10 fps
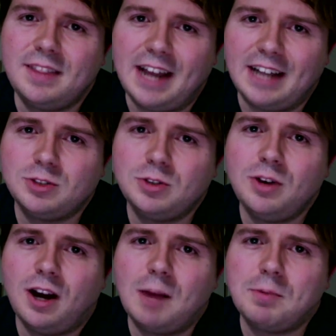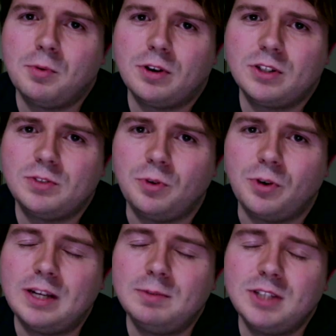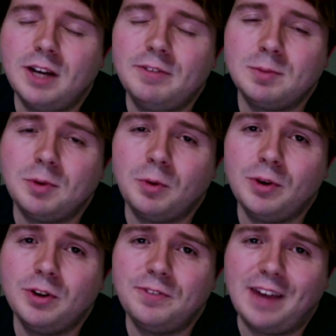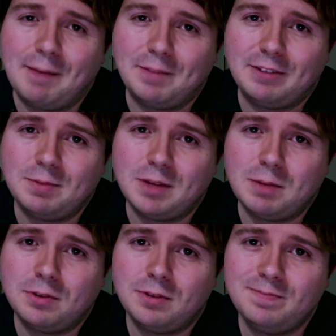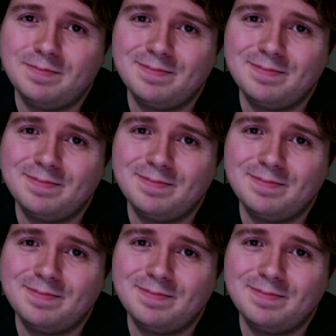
That's who Harper works for. He himself is from an oil family, remember?